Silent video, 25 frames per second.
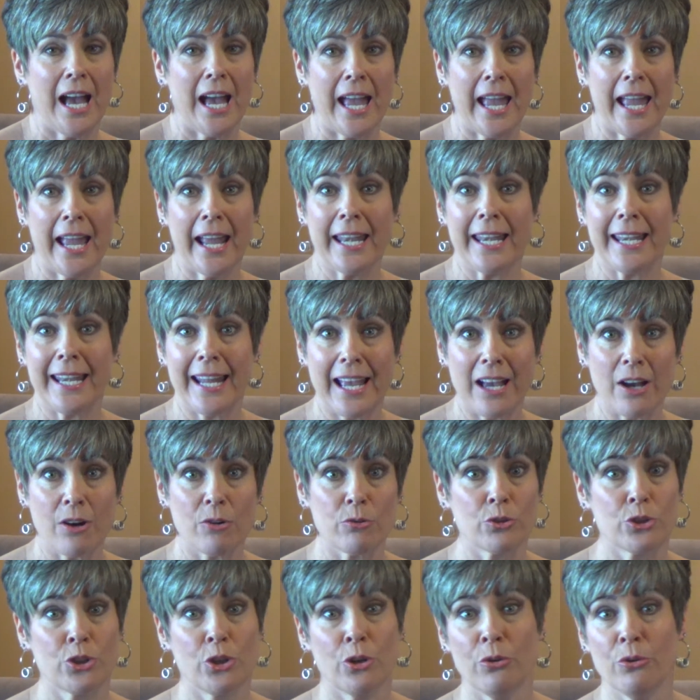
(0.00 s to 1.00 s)
And
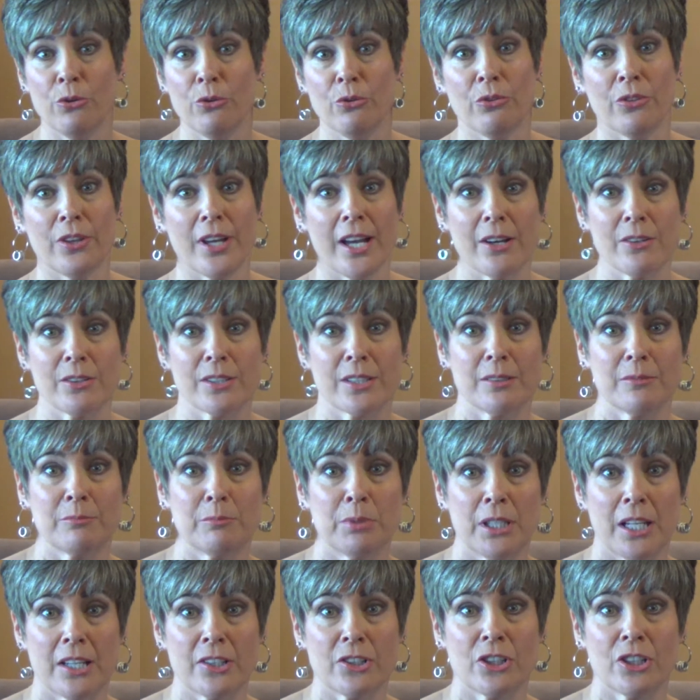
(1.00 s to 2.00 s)
now, 2,000
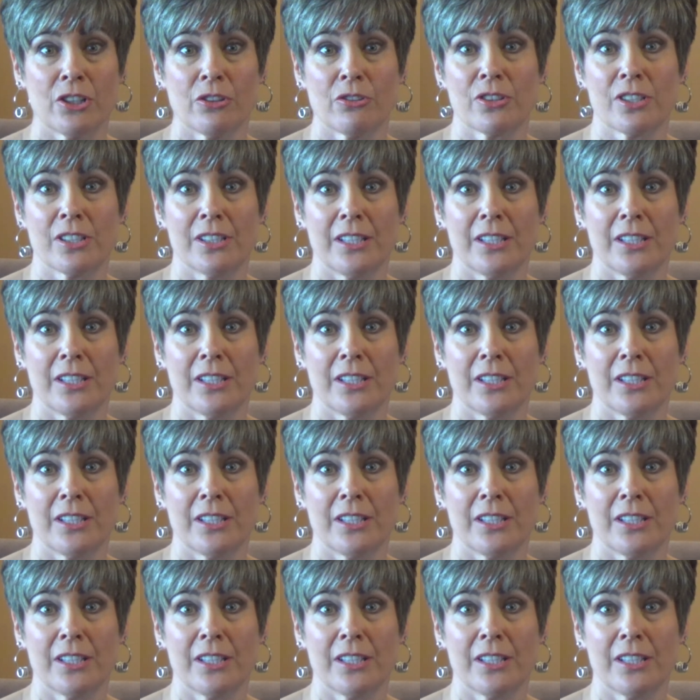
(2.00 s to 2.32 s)
plus years